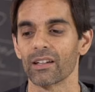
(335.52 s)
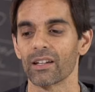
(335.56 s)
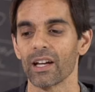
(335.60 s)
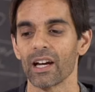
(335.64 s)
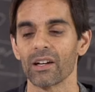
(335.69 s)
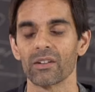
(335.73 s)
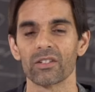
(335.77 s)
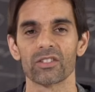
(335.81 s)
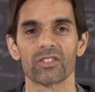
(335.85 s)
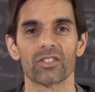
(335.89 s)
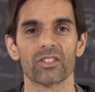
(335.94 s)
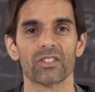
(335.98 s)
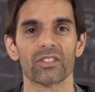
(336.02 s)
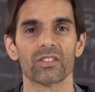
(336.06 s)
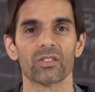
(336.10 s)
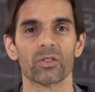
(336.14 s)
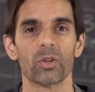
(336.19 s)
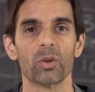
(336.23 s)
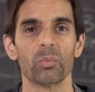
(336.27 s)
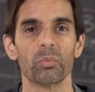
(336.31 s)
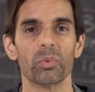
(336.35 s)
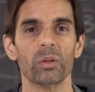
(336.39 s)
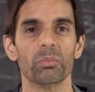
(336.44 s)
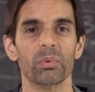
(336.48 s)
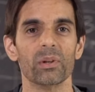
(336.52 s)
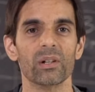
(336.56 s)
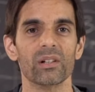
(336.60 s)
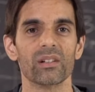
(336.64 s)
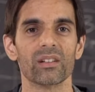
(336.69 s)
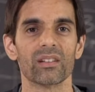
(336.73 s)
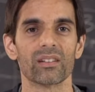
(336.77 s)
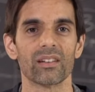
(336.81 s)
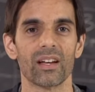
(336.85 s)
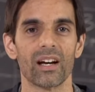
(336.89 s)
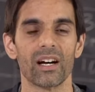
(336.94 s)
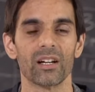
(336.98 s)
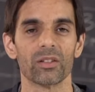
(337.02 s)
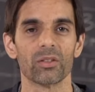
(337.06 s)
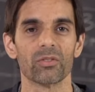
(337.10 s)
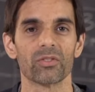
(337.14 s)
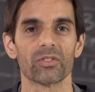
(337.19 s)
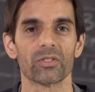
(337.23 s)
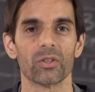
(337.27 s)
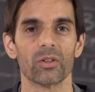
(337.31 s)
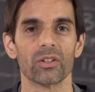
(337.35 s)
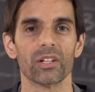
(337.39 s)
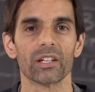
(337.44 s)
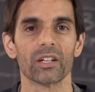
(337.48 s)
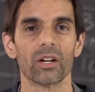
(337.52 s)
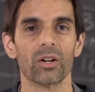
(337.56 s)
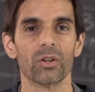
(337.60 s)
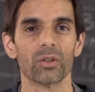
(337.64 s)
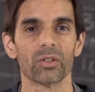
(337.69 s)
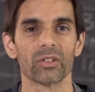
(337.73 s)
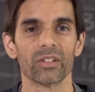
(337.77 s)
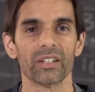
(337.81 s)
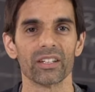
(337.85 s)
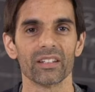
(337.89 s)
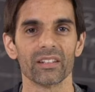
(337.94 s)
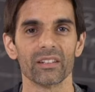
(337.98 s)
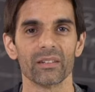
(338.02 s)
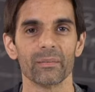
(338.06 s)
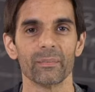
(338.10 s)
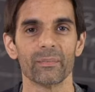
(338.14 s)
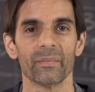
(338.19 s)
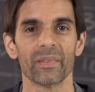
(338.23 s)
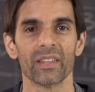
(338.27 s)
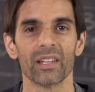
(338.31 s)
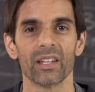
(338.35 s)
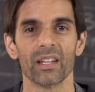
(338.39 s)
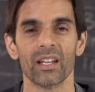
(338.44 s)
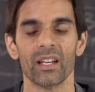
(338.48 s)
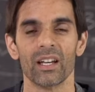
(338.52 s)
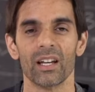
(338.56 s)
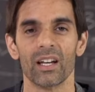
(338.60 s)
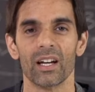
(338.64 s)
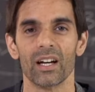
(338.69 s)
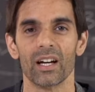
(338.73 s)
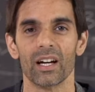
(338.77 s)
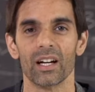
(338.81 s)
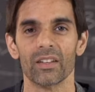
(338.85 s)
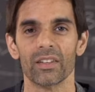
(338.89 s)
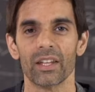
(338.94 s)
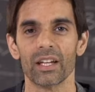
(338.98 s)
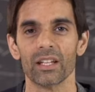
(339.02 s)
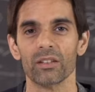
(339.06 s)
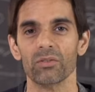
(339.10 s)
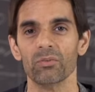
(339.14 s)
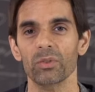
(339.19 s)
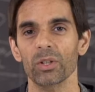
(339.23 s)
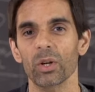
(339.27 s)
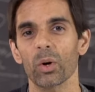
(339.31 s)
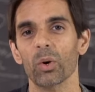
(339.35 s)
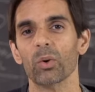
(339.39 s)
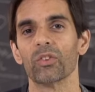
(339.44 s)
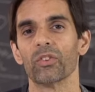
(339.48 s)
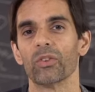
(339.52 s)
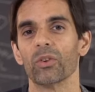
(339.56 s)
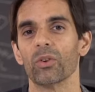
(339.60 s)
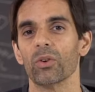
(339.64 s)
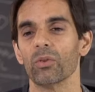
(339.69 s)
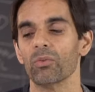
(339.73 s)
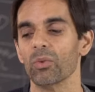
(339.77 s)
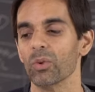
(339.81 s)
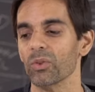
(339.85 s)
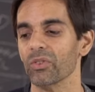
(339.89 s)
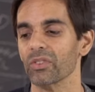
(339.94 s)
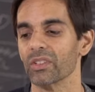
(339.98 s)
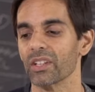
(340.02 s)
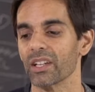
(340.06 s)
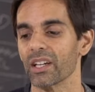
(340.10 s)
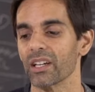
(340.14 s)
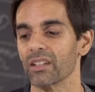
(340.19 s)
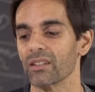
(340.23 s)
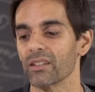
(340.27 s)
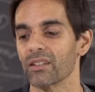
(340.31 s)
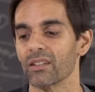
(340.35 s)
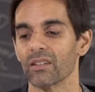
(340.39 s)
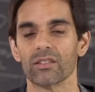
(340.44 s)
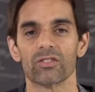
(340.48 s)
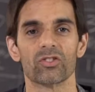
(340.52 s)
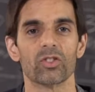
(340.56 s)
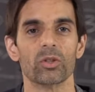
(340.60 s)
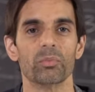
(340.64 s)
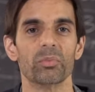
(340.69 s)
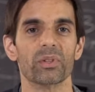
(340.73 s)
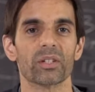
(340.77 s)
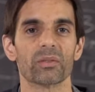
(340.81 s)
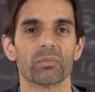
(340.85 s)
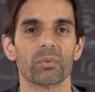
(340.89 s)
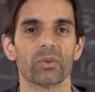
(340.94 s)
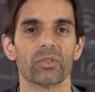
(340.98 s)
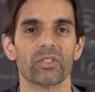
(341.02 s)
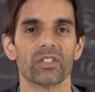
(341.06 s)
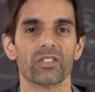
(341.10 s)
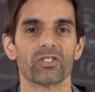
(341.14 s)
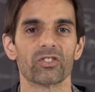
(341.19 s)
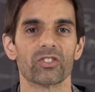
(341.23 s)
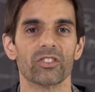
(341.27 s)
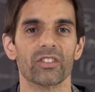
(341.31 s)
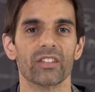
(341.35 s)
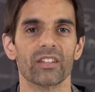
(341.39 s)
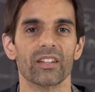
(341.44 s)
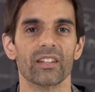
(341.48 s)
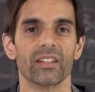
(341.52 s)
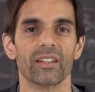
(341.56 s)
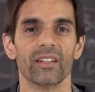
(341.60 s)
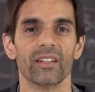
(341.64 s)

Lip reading: Garages could be built out of solid concrete and then we also wouldn't get a GPS position.